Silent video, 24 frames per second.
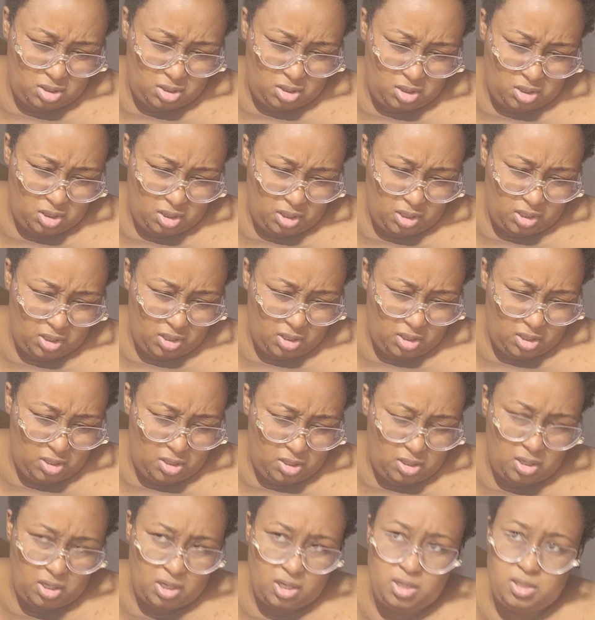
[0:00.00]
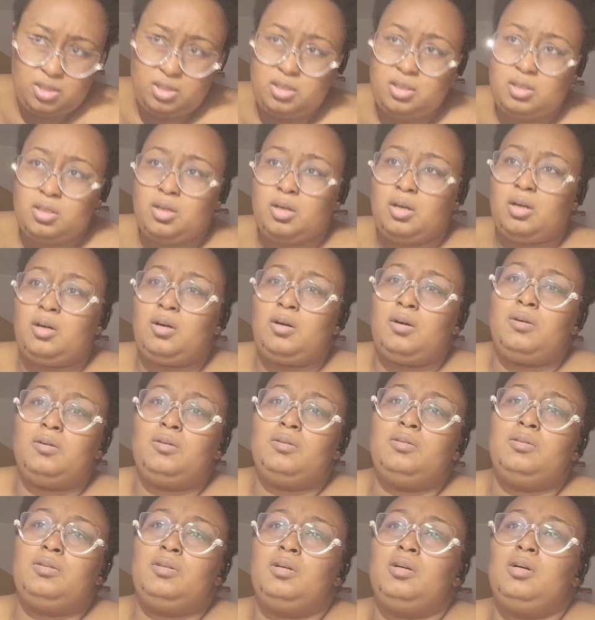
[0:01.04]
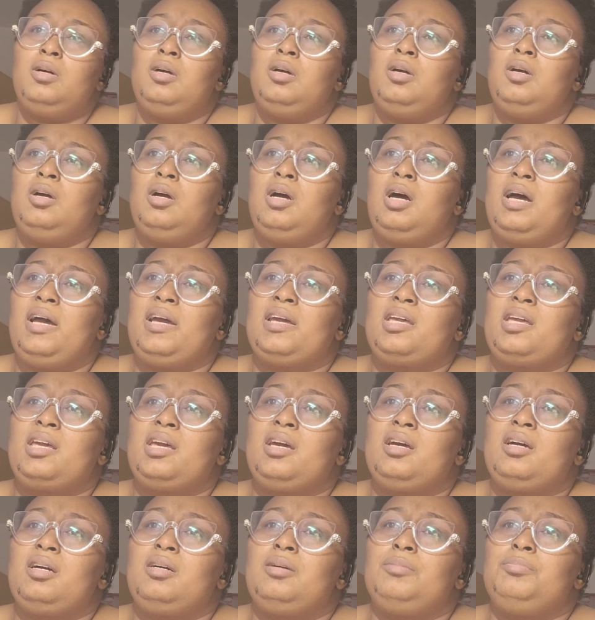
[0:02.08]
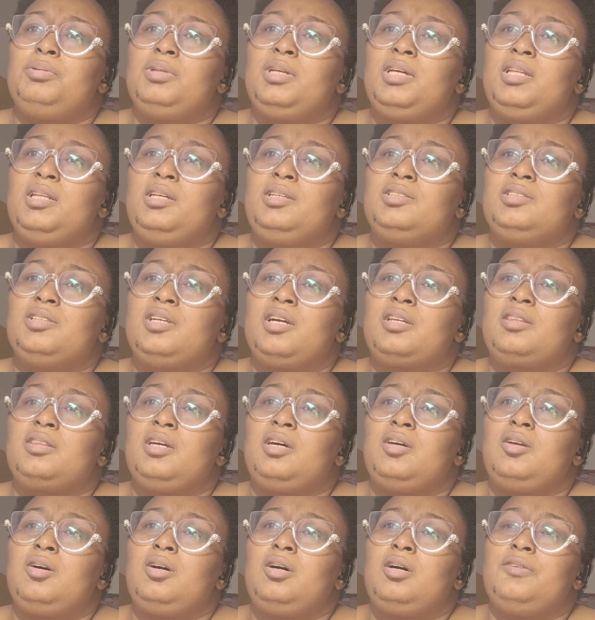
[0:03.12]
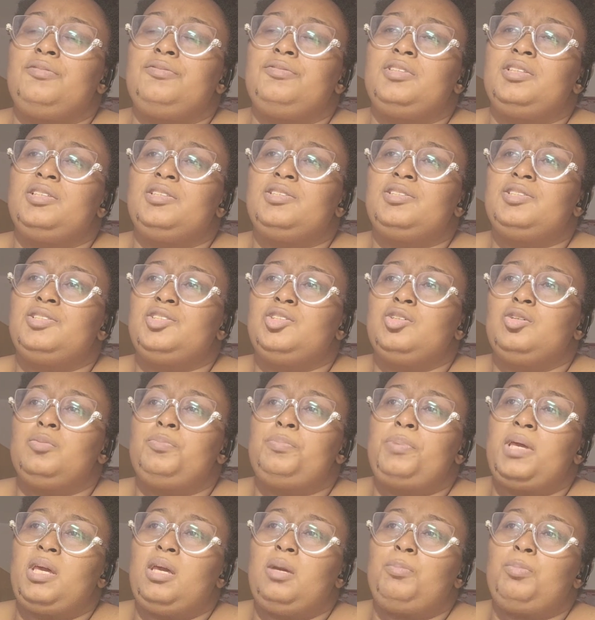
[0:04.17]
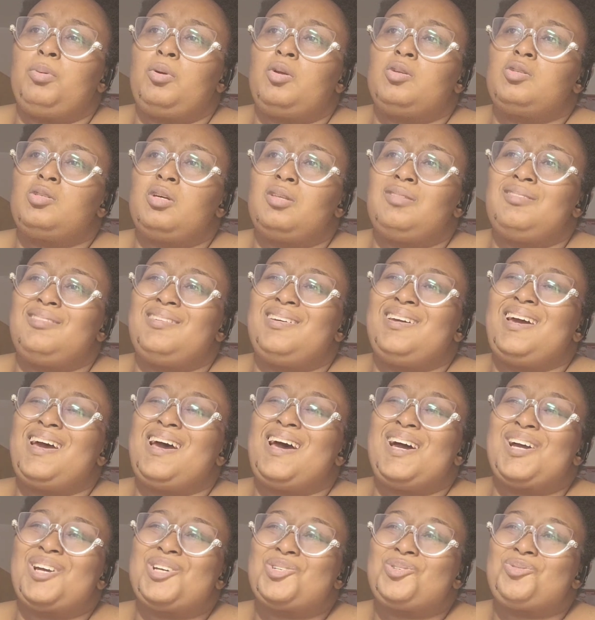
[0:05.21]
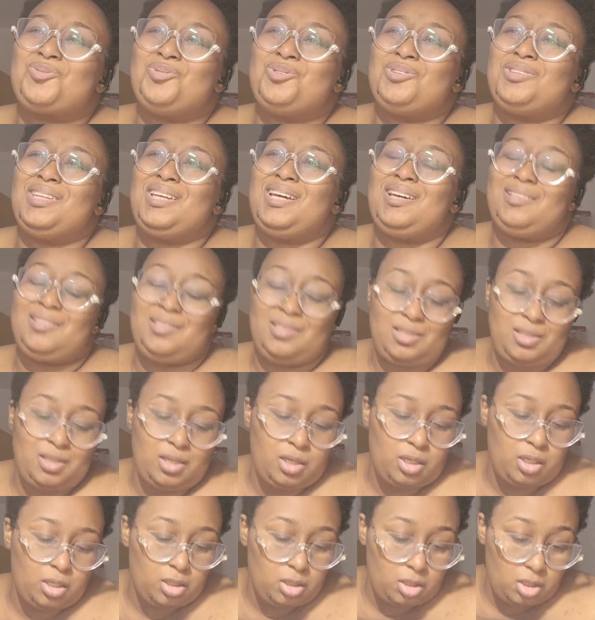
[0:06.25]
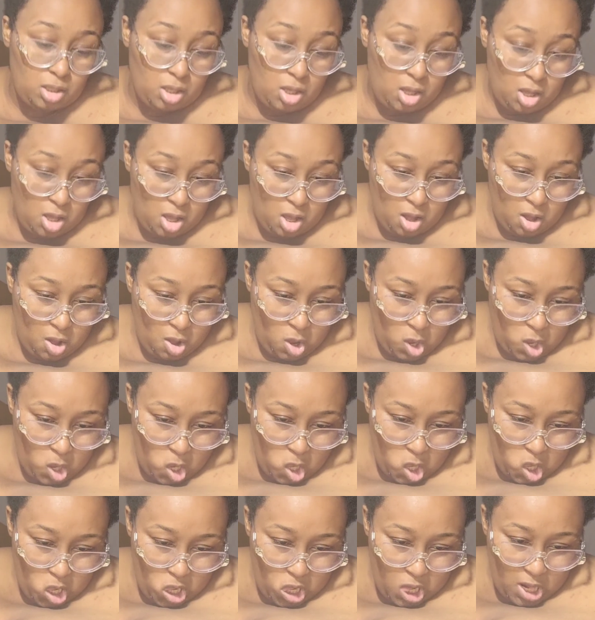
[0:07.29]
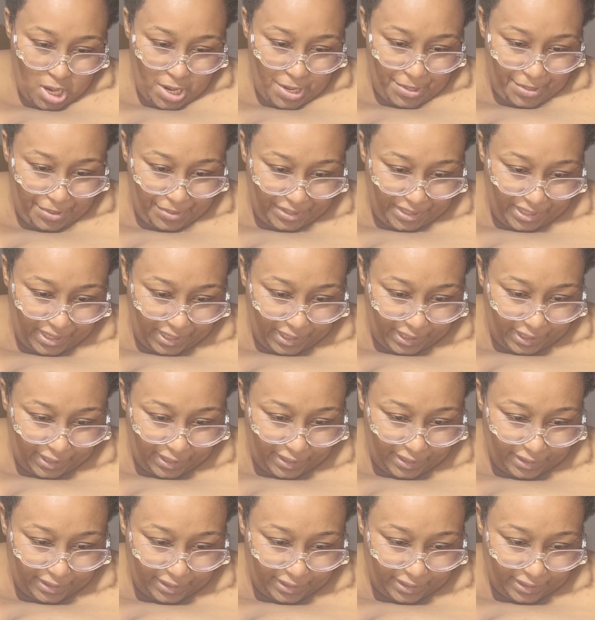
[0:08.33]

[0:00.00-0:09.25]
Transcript: Tidy nights. Oh, I can't completely check that off. There's still papers on the actual nightstand. Okay.